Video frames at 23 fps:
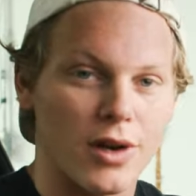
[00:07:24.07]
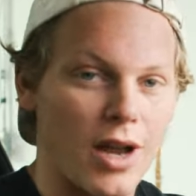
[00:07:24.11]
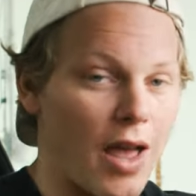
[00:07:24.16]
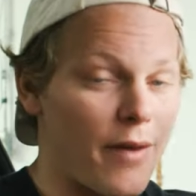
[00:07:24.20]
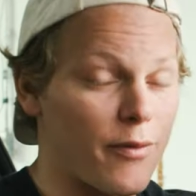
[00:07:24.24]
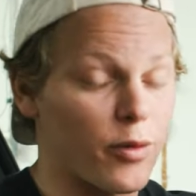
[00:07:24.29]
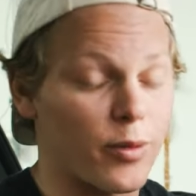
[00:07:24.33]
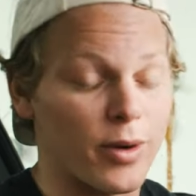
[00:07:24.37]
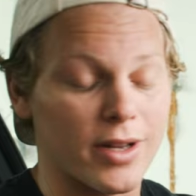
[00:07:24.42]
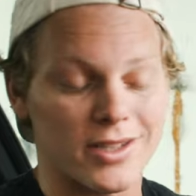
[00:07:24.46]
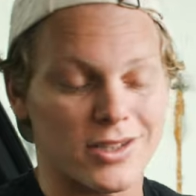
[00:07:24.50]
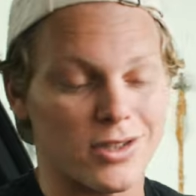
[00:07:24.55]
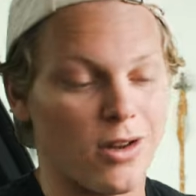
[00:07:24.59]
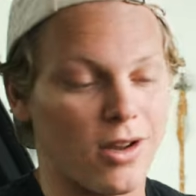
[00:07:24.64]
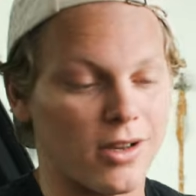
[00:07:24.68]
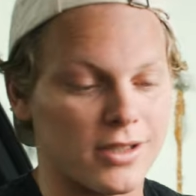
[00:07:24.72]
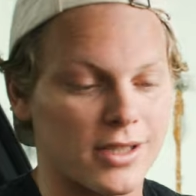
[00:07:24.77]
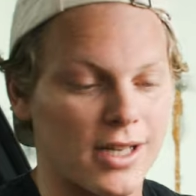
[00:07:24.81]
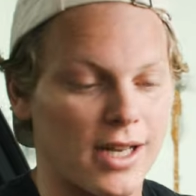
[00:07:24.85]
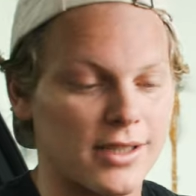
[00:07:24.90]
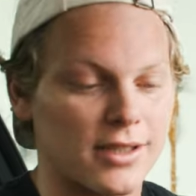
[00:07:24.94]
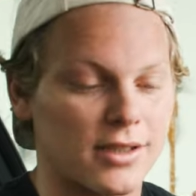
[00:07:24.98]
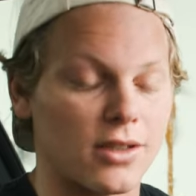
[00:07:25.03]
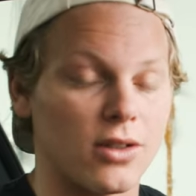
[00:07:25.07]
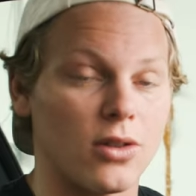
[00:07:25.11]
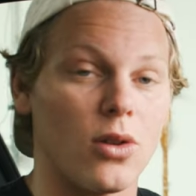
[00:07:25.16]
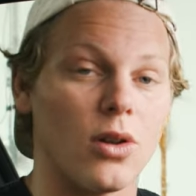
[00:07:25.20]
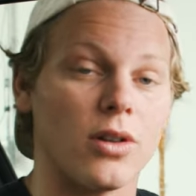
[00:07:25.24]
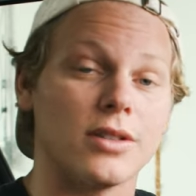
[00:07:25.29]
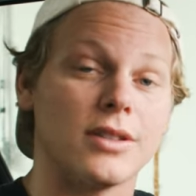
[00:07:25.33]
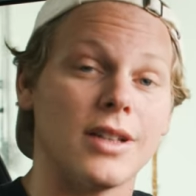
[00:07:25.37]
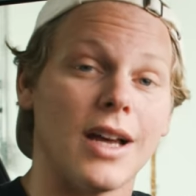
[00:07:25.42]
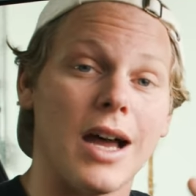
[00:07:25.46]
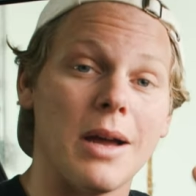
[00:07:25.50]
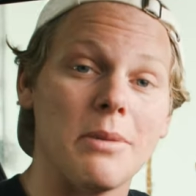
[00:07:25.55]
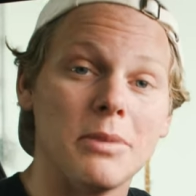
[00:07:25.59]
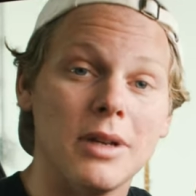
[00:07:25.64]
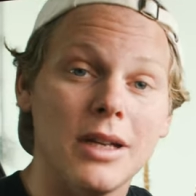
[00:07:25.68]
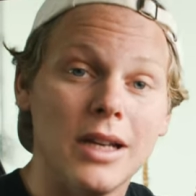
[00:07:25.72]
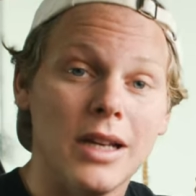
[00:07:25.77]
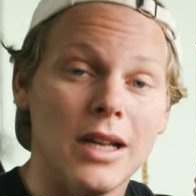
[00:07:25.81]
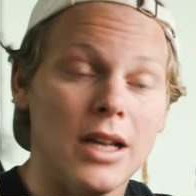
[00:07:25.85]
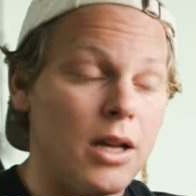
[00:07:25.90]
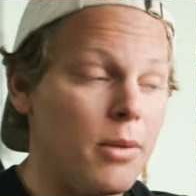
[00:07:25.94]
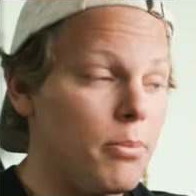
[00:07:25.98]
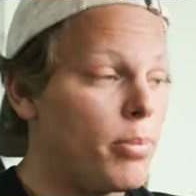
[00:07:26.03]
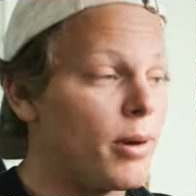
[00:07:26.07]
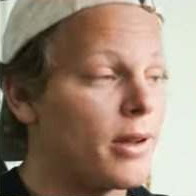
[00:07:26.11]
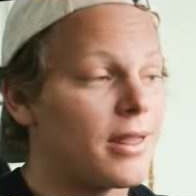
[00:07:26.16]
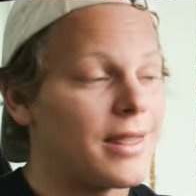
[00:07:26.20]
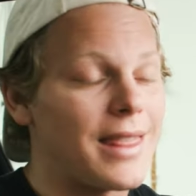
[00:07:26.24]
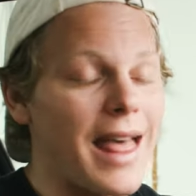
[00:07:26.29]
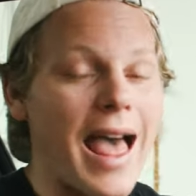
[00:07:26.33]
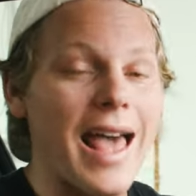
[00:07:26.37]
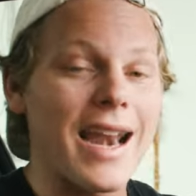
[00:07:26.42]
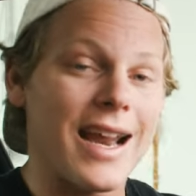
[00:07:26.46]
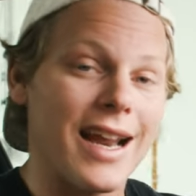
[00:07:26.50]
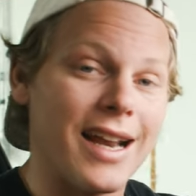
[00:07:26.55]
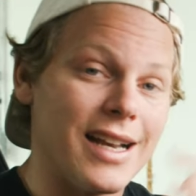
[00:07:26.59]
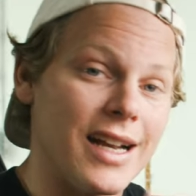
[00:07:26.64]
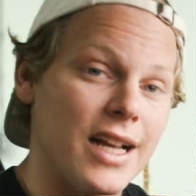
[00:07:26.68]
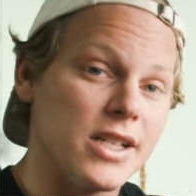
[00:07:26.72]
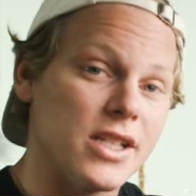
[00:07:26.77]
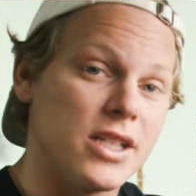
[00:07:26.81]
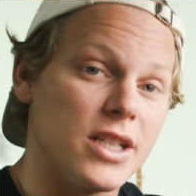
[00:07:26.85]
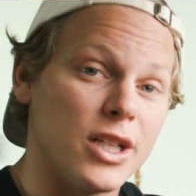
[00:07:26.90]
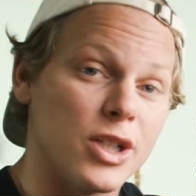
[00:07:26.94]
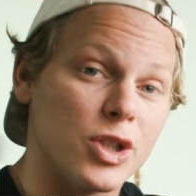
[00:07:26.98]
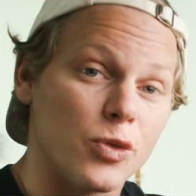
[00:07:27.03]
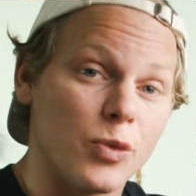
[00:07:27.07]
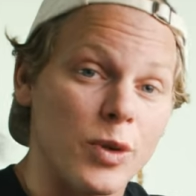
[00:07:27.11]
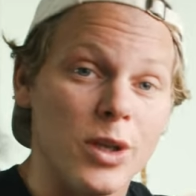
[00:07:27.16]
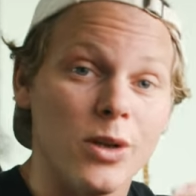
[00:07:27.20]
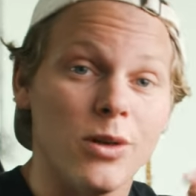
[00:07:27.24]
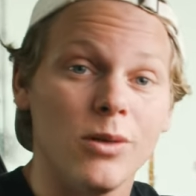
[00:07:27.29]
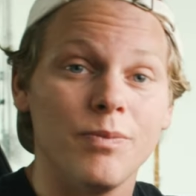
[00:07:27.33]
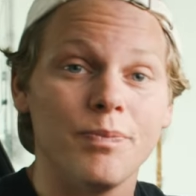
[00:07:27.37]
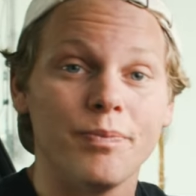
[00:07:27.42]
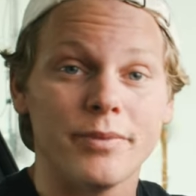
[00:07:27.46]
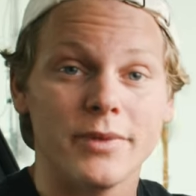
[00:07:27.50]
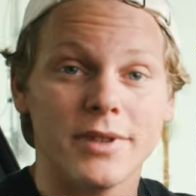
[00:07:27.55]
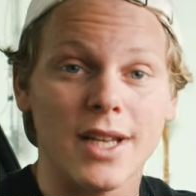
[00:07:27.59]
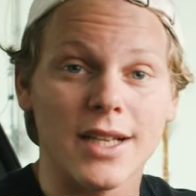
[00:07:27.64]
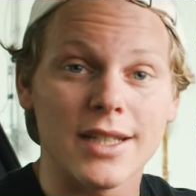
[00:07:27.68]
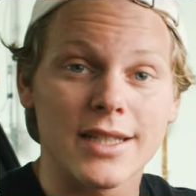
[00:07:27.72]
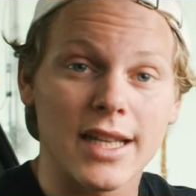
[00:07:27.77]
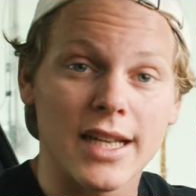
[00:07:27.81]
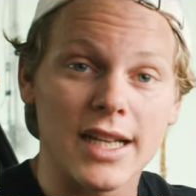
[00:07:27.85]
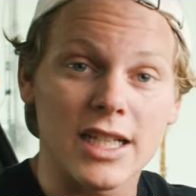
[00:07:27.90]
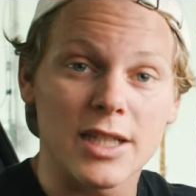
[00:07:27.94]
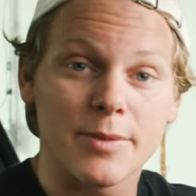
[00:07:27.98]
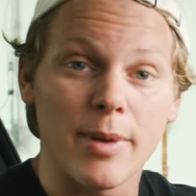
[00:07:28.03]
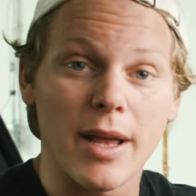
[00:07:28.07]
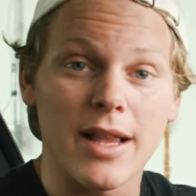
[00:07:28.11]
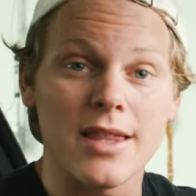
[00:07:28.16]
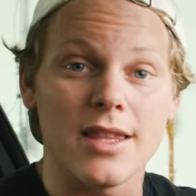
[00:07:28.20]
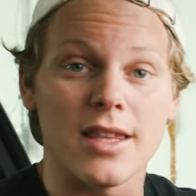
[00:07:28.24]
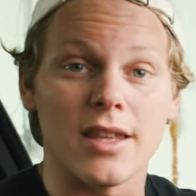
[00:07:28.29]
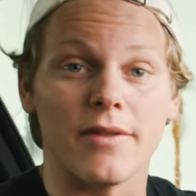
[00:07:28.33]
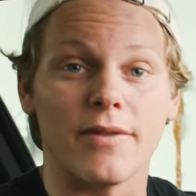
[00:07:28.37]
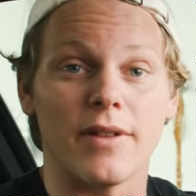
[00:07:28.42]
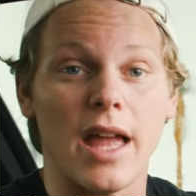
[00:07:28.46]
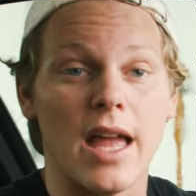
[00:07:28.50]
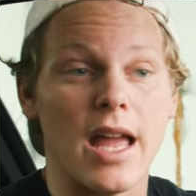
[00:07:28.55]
I haven't ran stock size in a long time, but that at 19 inch wheel does get expensive.